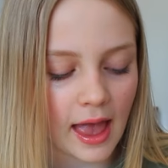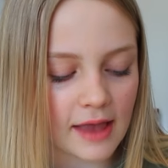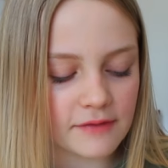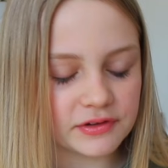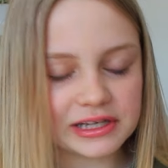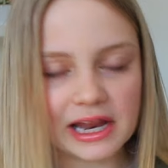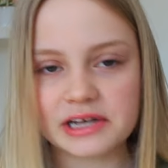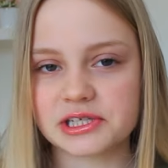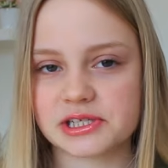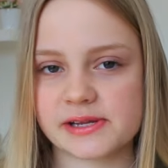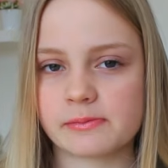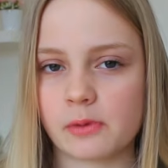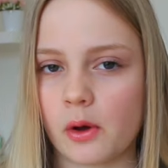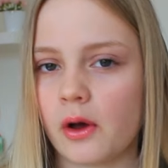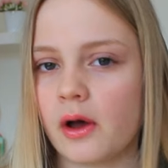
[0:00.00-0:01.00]
If you'd like to
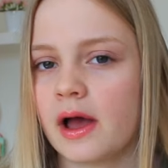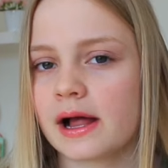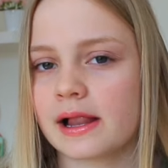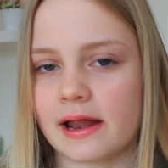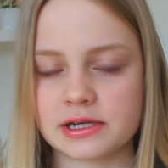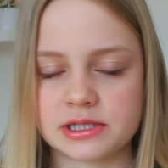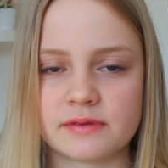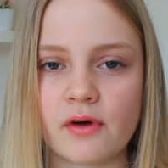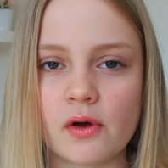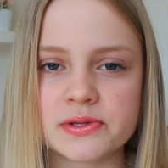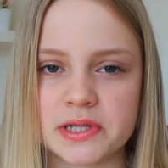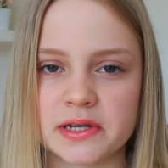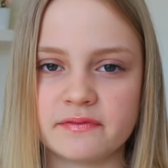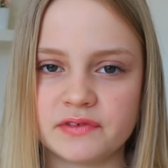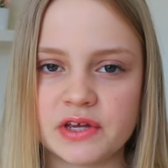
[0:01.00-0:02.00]
see more collective
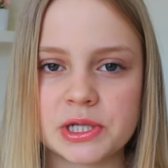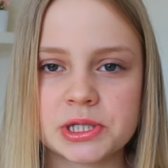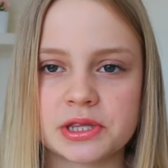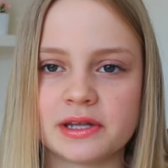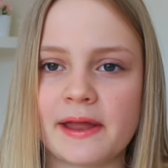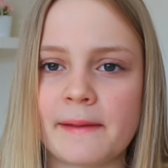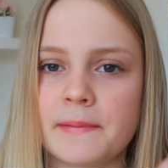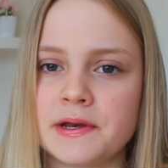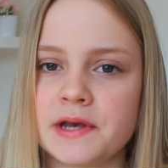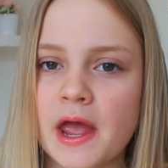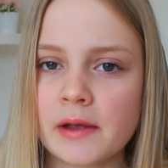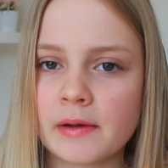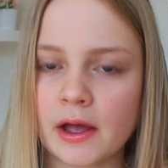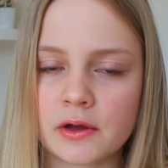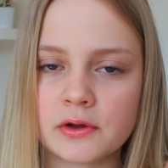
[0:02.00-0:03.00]
hauls in the future, then let me
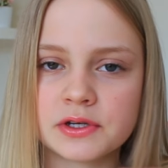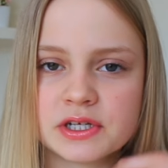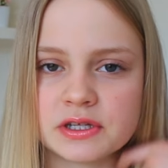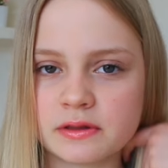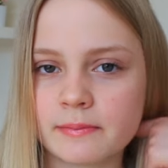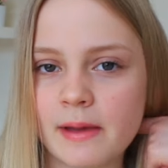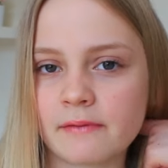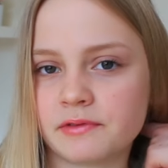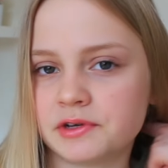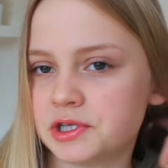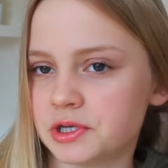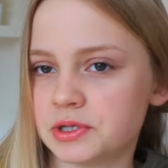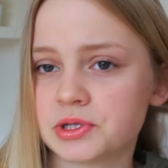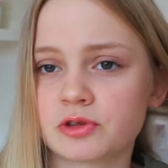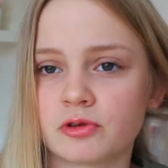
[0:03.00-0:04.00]
know. I could do them every
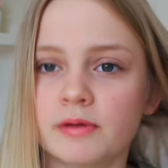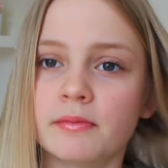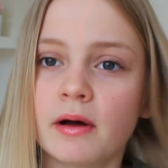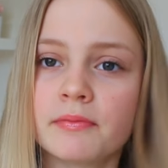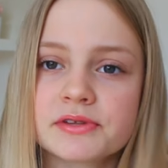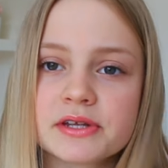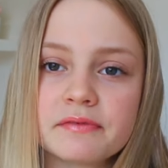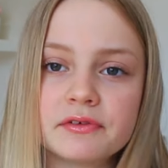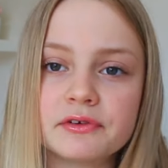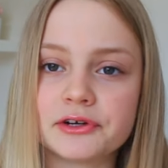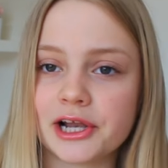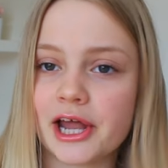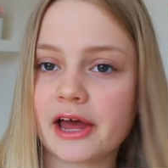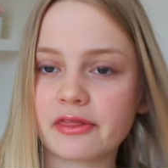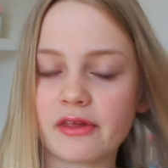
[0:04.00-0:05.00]
2 to 3 months if you
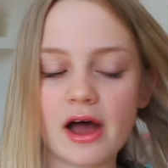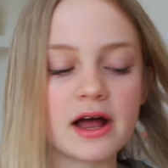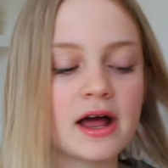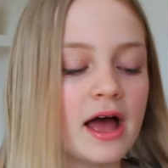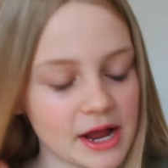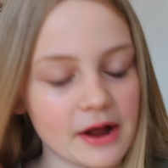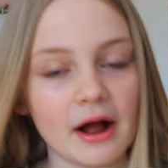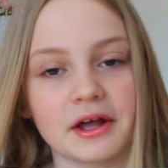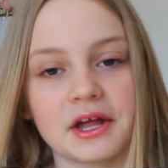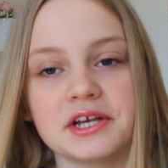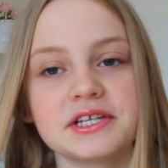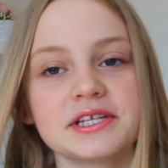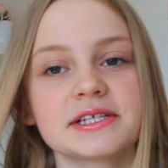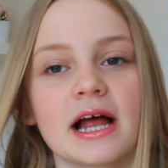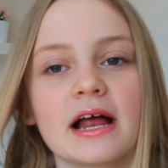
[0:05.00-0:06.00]
would like that. So I'm
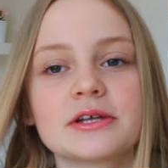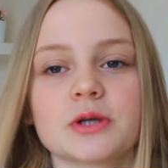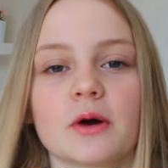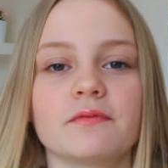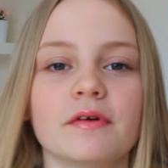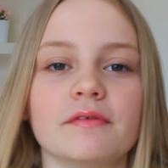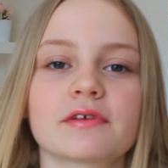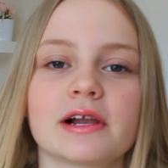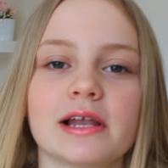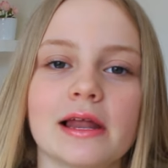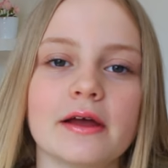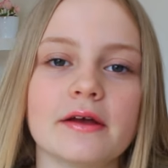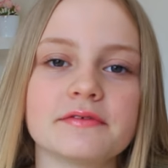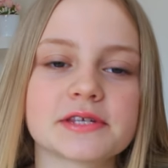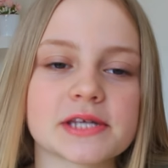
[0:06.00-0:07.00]
going to start off with
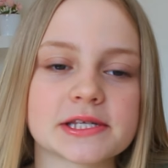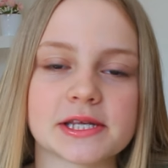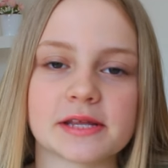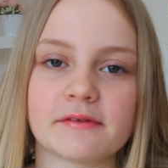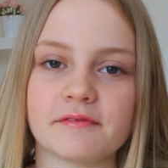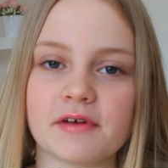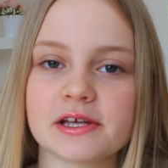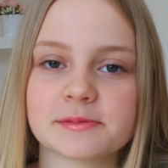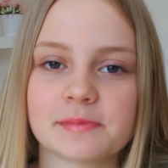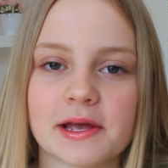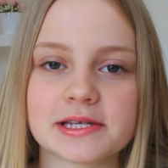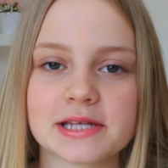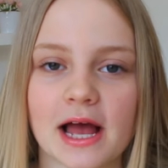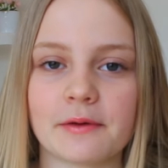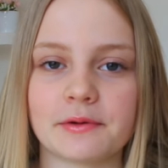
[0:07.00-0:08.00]
clothes. So the first
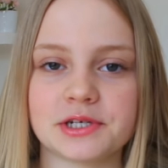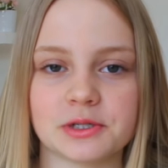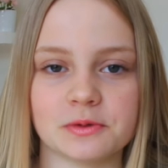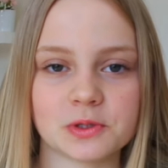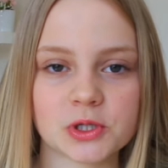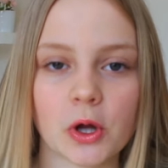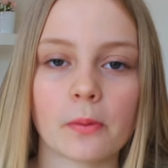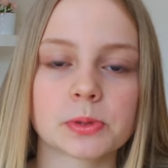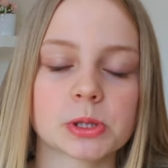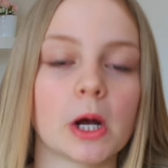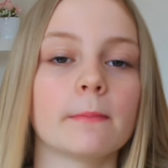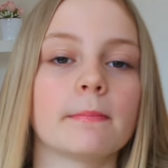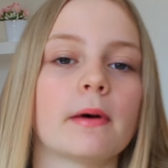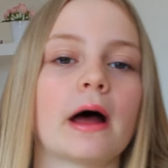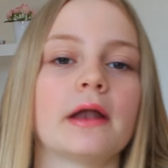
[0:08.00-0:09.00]
place I went to was
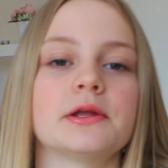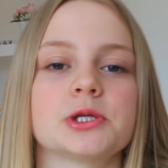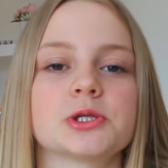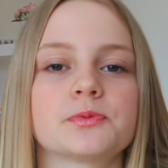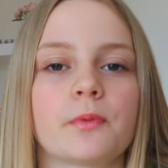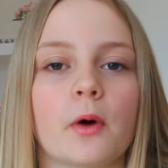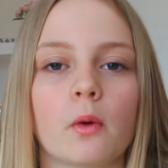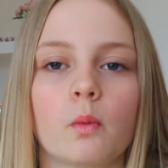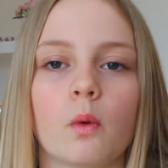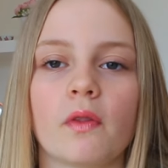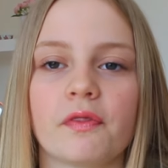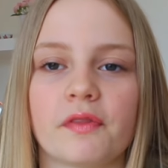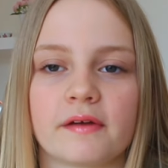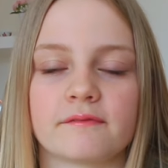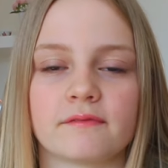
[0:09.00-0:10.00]
Topshop and I just bought
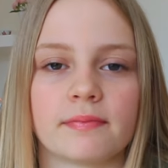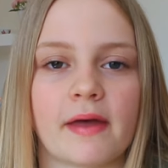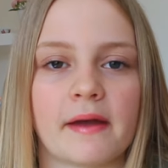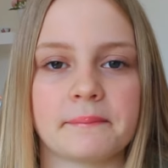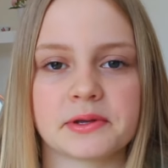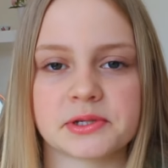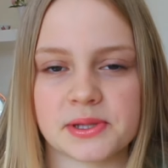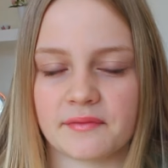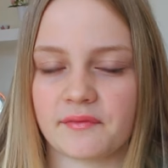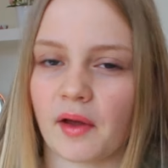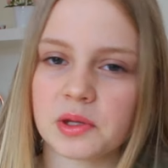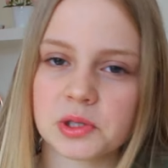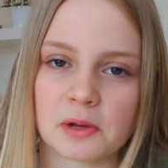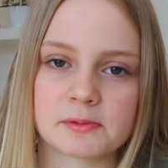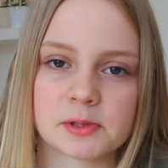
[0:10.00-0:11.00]
one thing from there because I
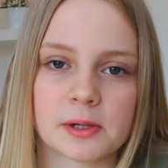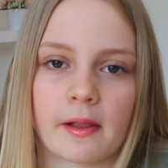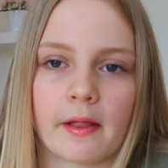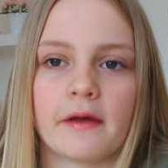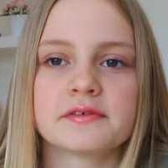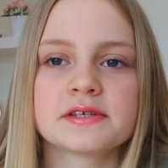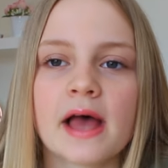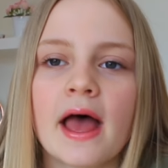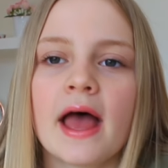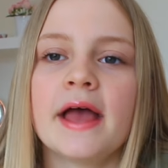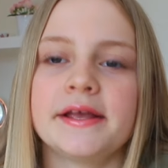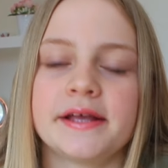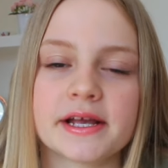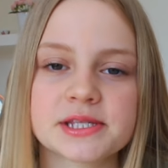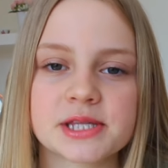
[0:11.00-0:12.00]
find Topshop clothes,
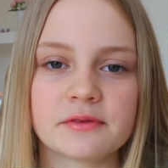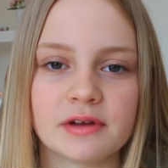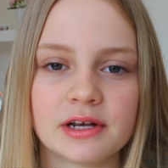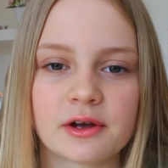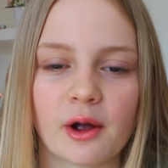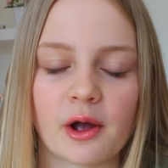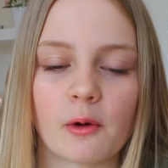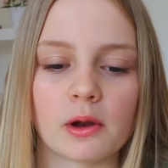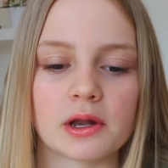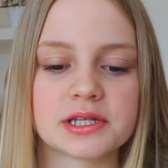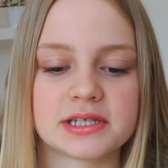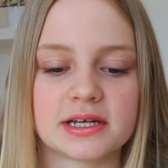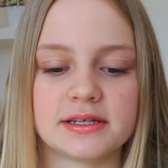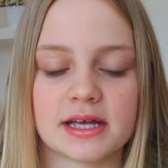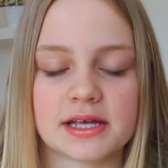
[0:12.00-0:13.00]
yes, they're really great
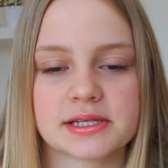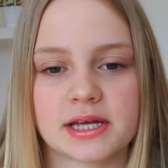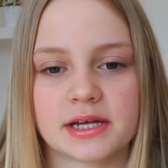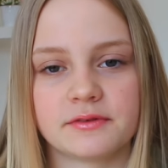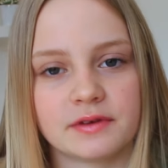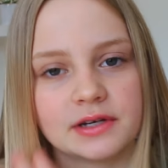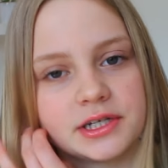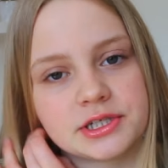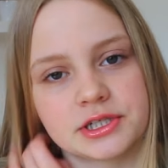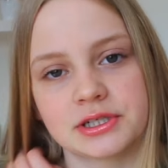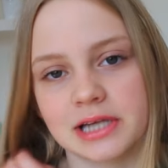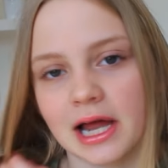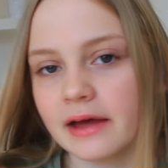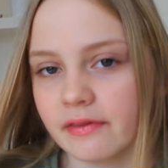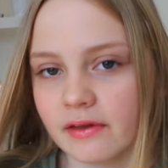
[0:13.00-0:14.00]
quality and yes, I really do
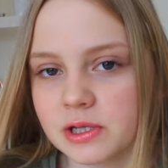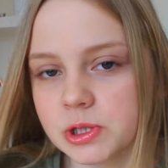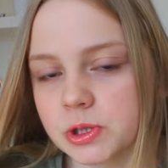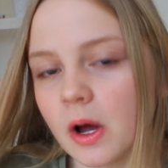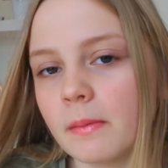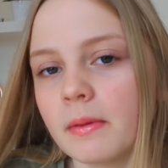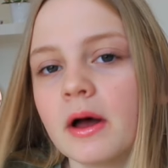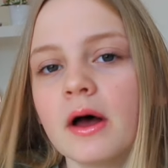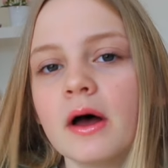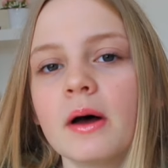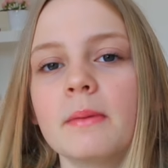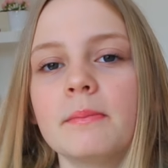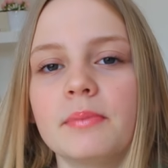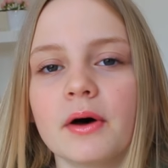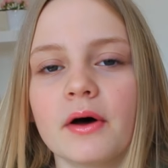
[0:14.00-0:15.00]
like that shop,
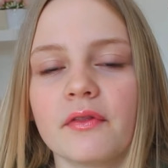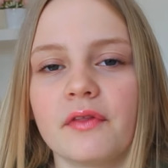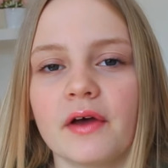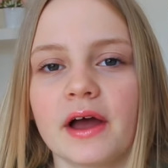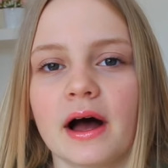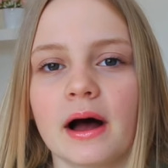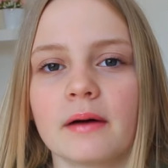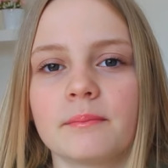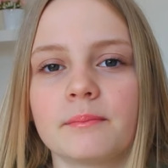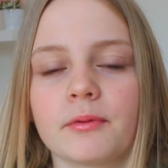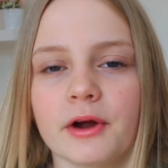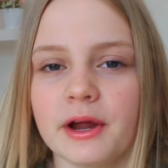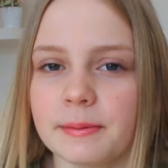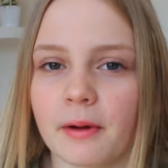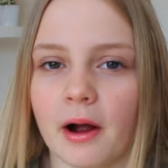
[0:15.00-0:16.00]
but they are
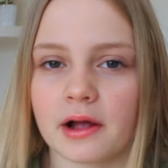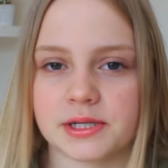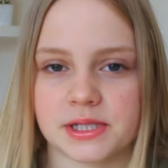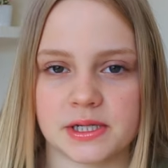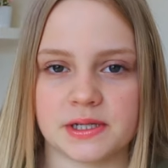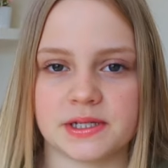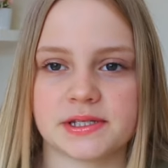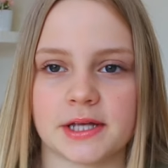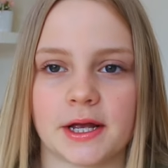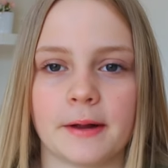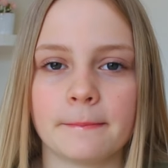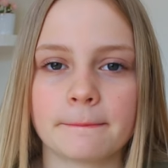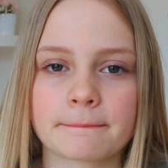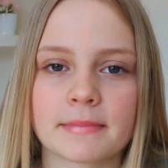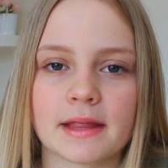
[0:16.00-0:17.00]
pretty pricey, so
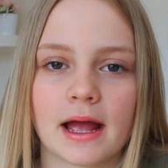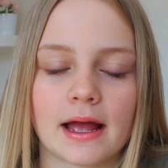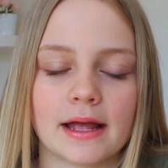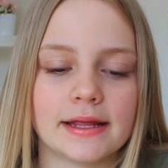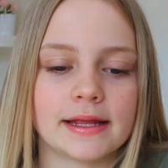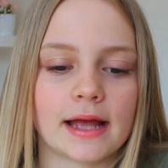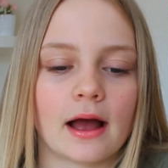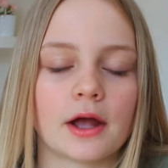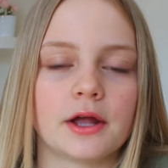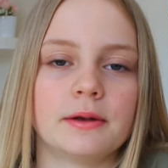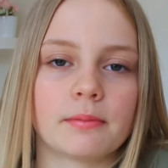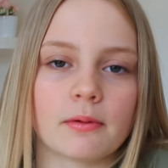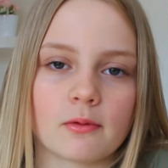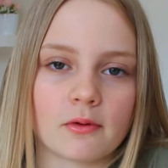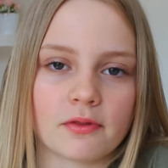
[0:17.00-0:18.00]
yeah, I
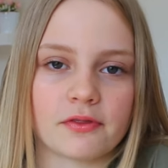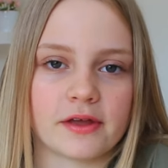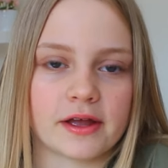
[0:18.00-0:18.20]
only bought one